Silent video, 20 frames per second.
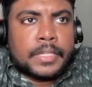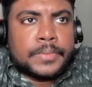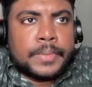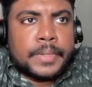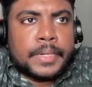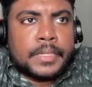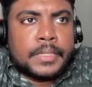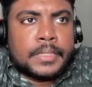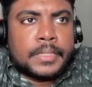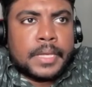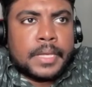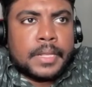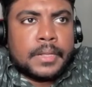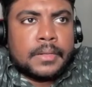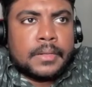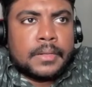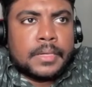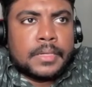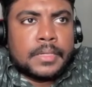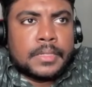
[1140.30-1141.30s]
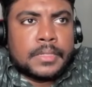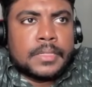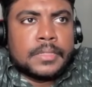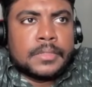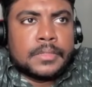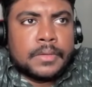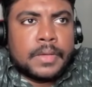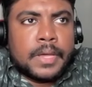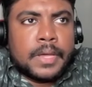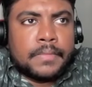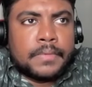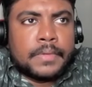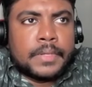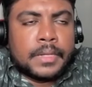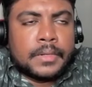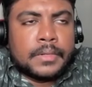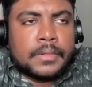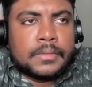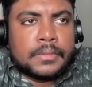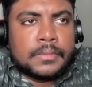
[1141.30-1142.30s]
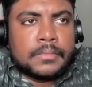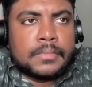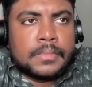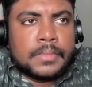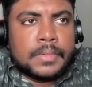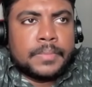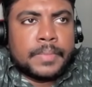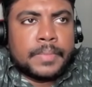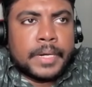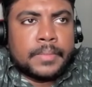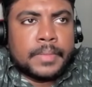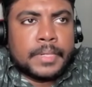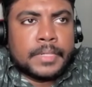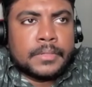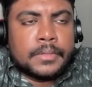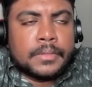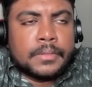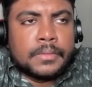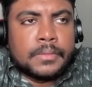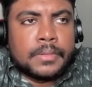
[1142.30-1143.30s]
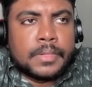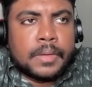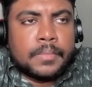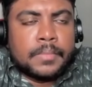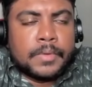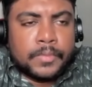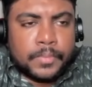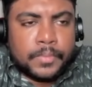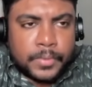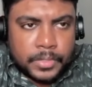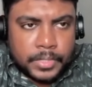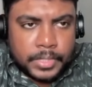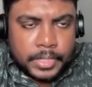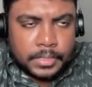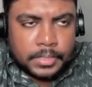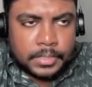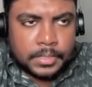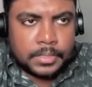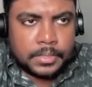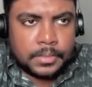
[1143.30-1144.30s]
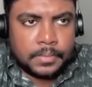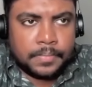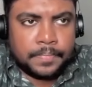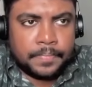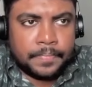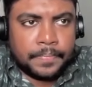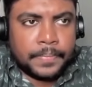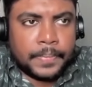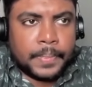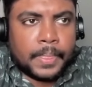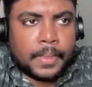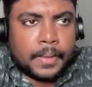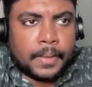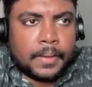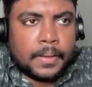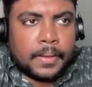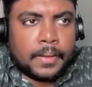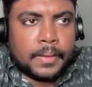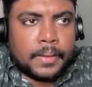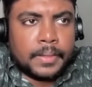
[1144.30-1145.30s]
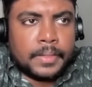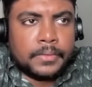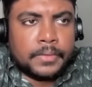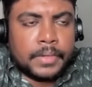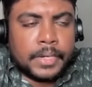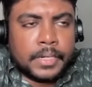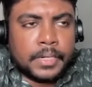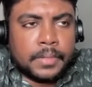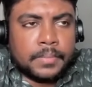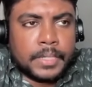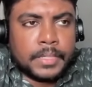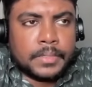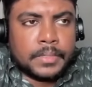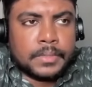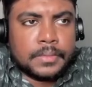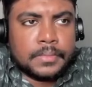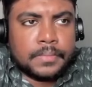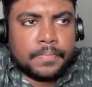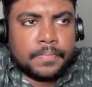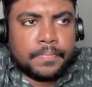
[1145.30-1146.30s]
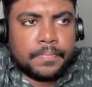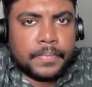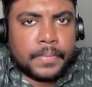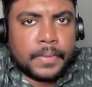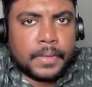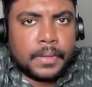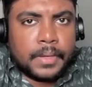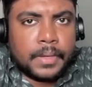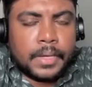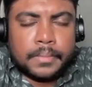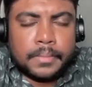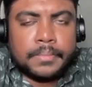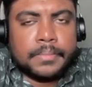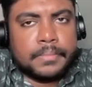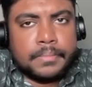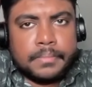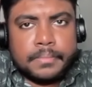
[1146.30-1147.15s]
experience, and since you have done a pretty much good number of projects in your academics, I